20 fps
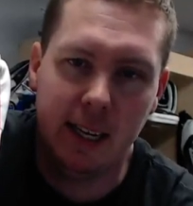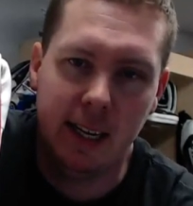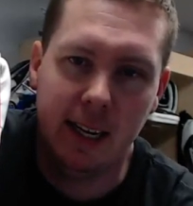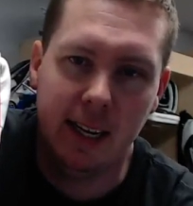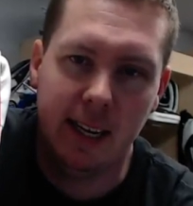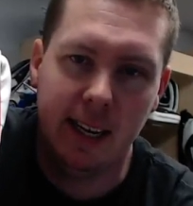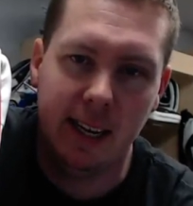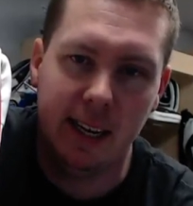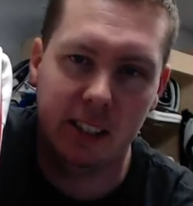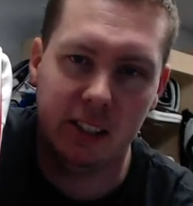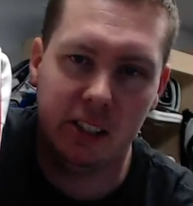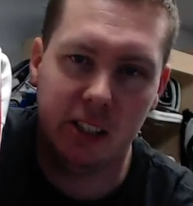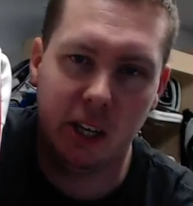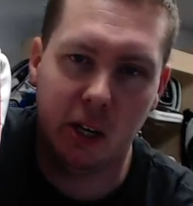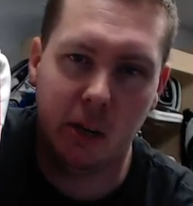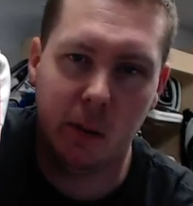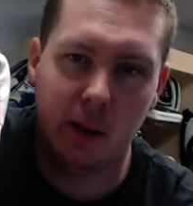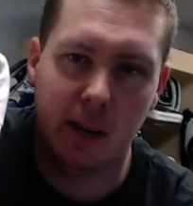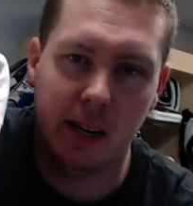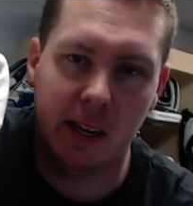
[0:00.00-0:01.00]
And so
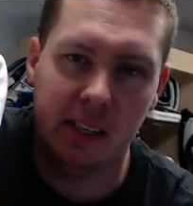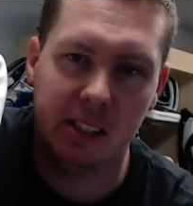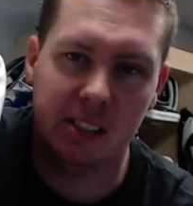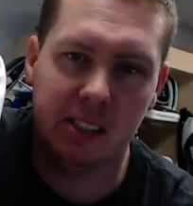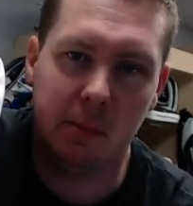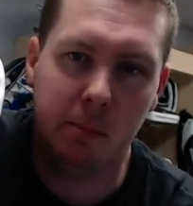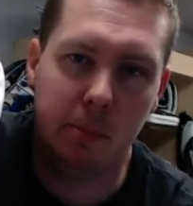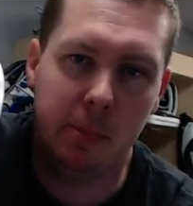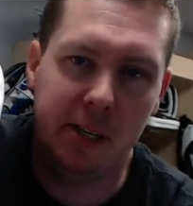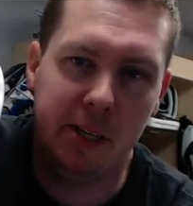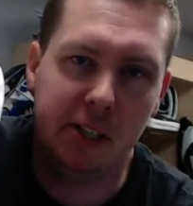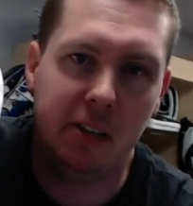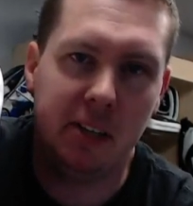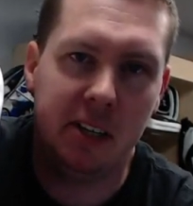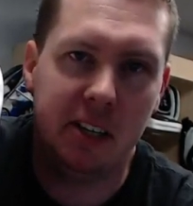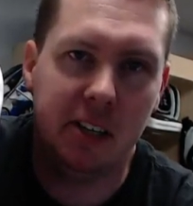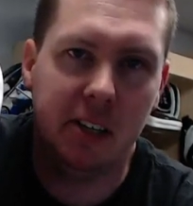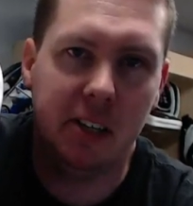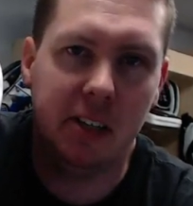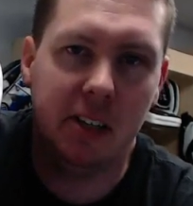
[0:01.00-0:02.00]
uh, some beer
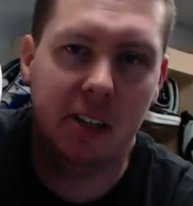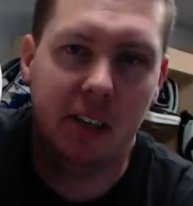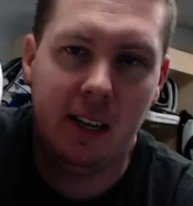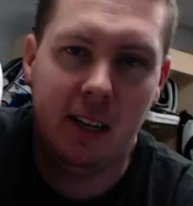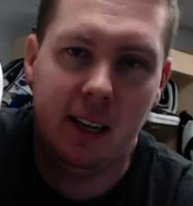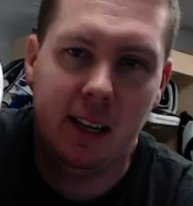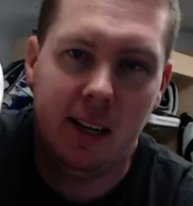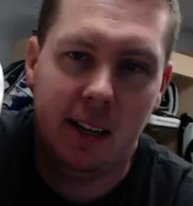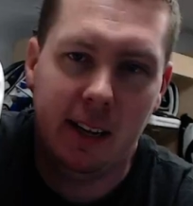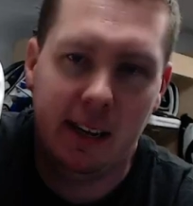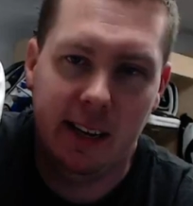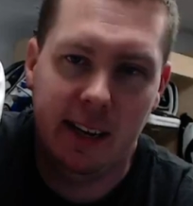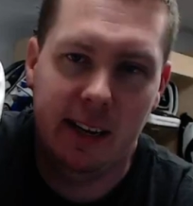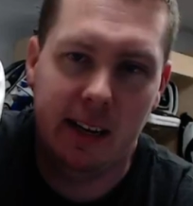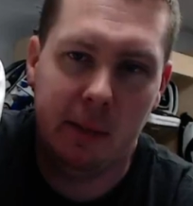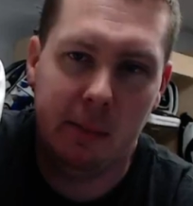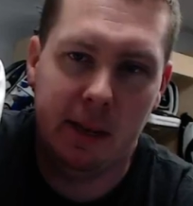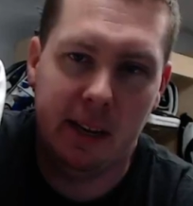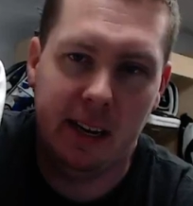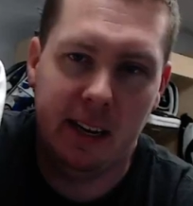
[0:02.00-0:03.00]
leaguer ended up
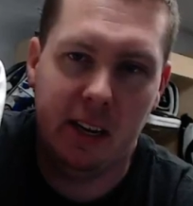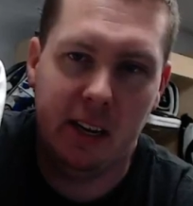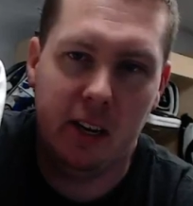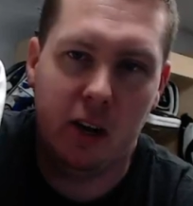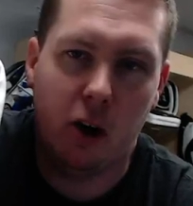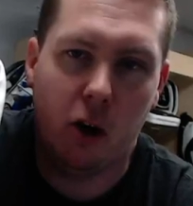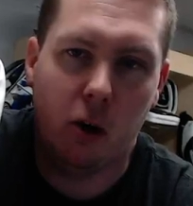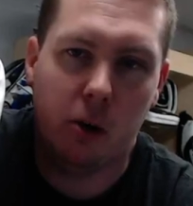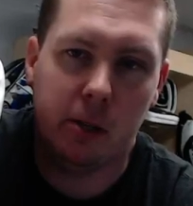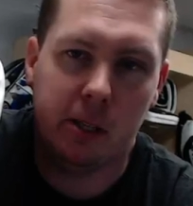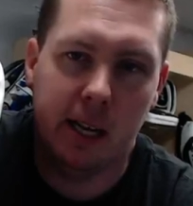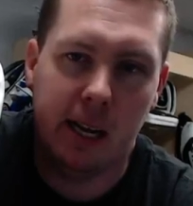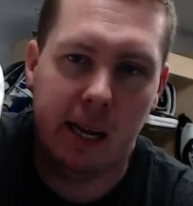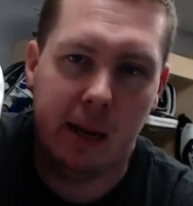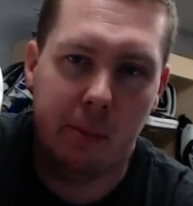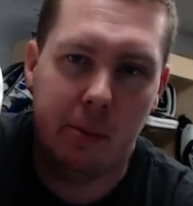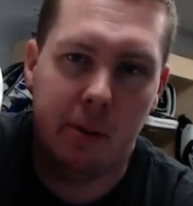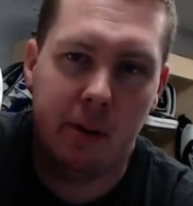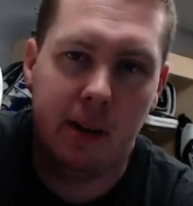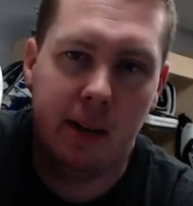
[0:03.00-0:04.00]
getting called up,
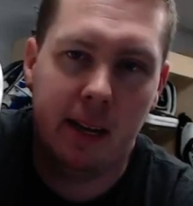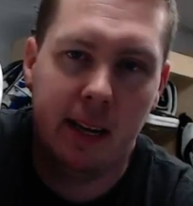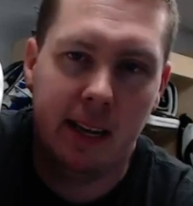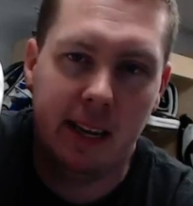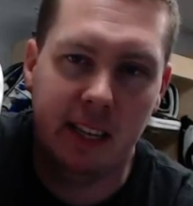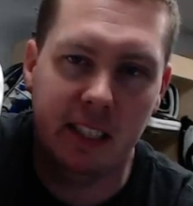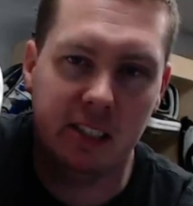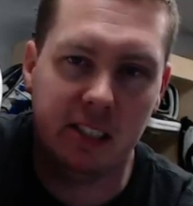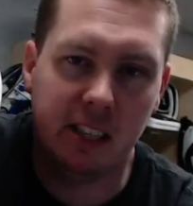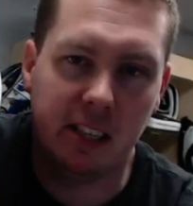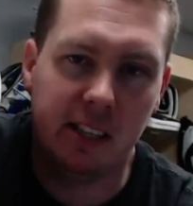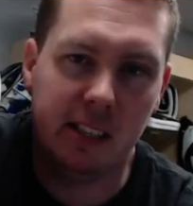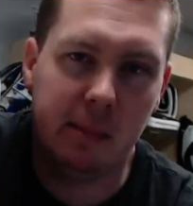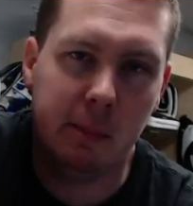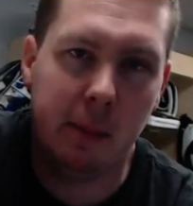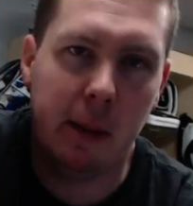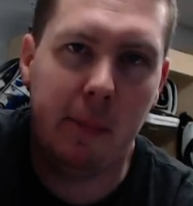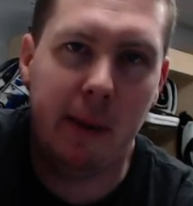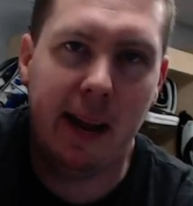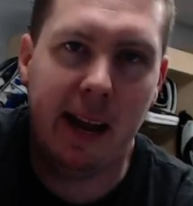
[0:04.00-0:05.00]
and suddenly my
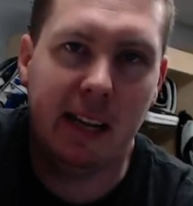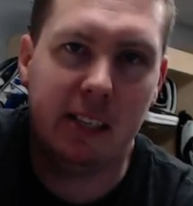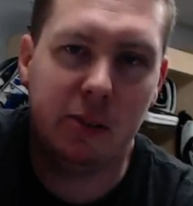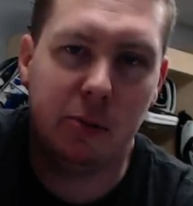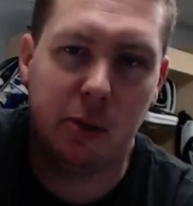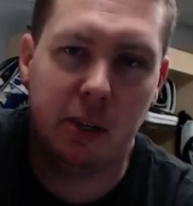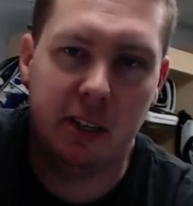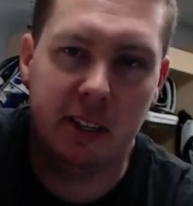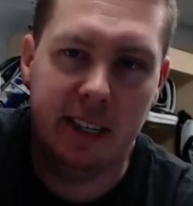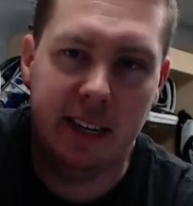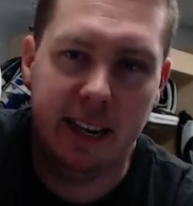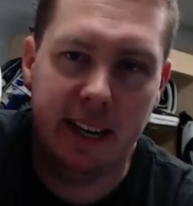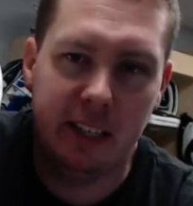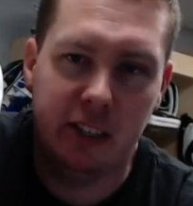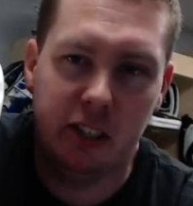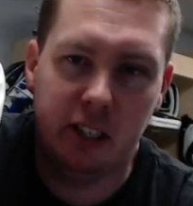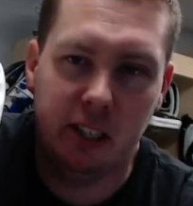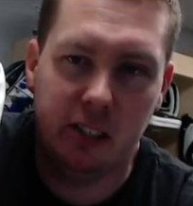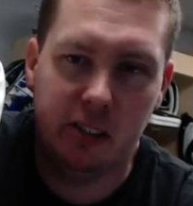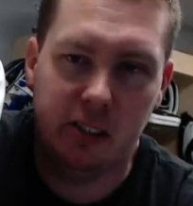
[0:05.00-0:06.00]
pads were in the
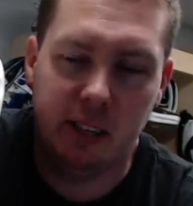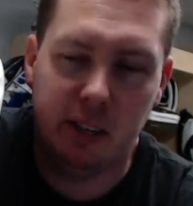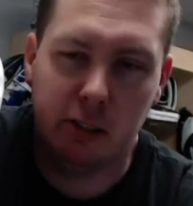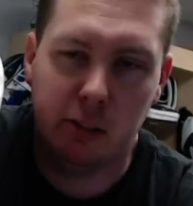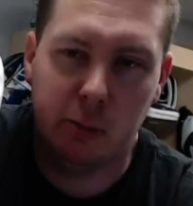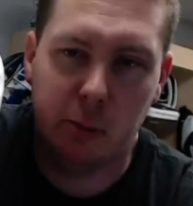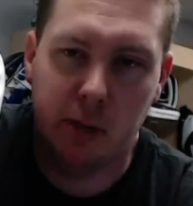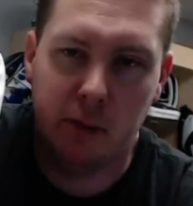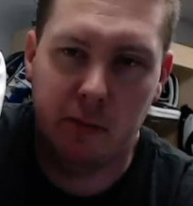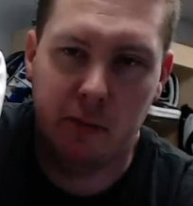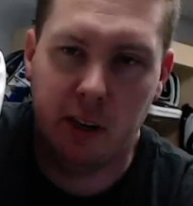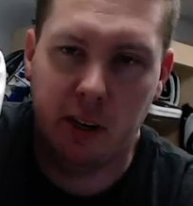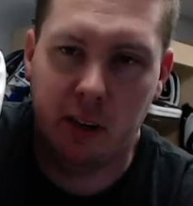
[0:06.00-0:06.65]
AHL. So that was pretty funny.